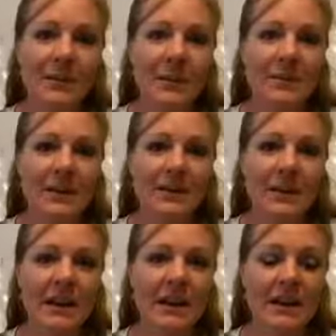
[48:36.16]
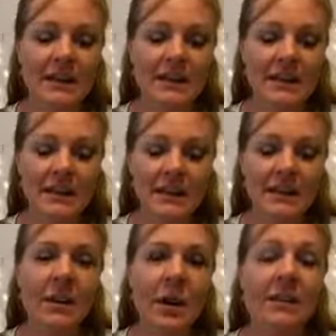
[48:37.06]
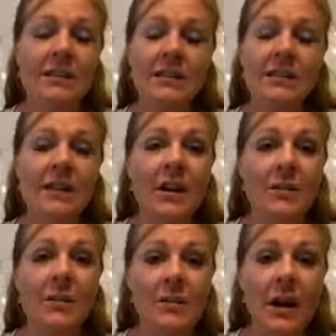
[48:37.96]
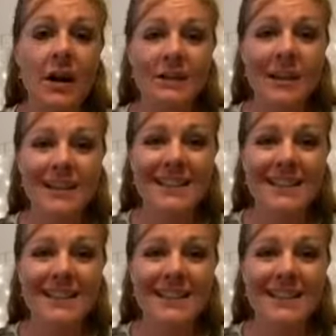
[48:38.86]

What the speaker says: appreciate it. It's a developing process.